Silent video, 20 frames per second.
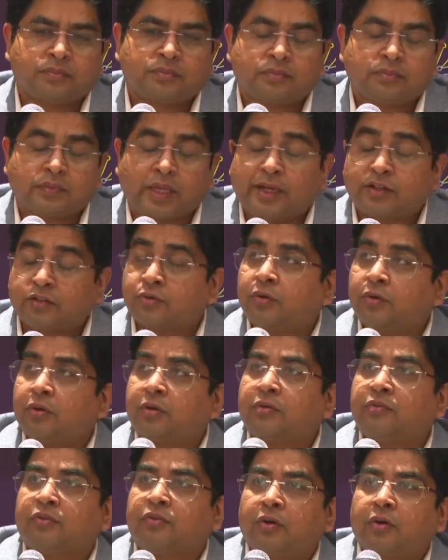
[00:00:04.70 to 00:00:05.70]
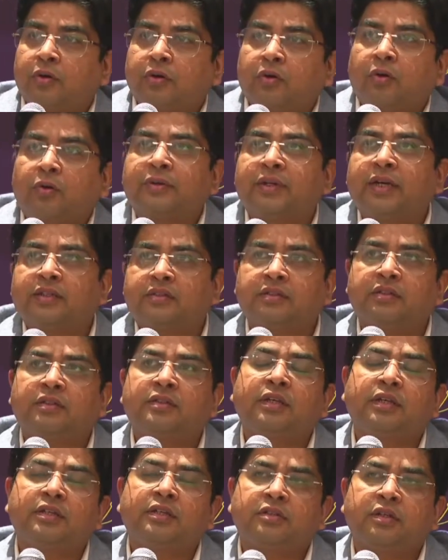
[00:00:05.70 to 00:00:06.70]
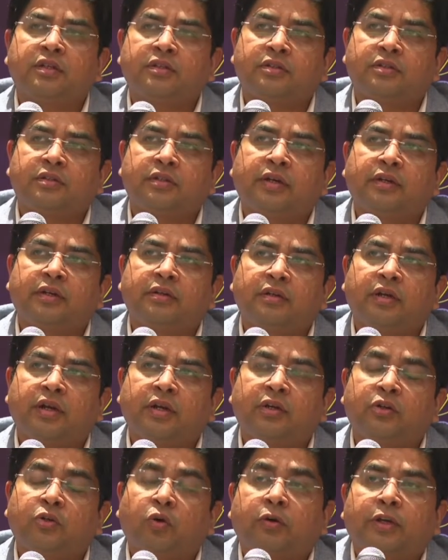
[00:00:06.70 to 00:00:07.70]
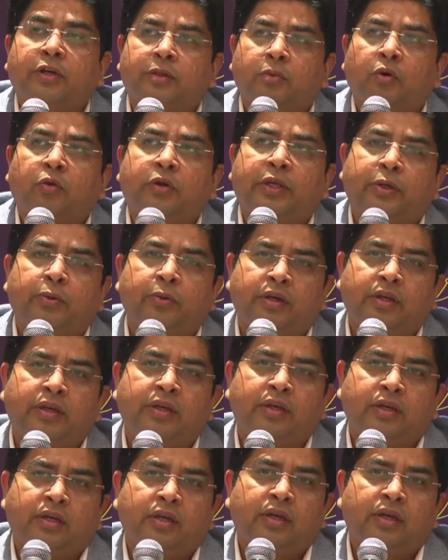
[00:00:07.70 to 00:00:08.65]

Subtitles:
thanks for organizing the session and talking about equity.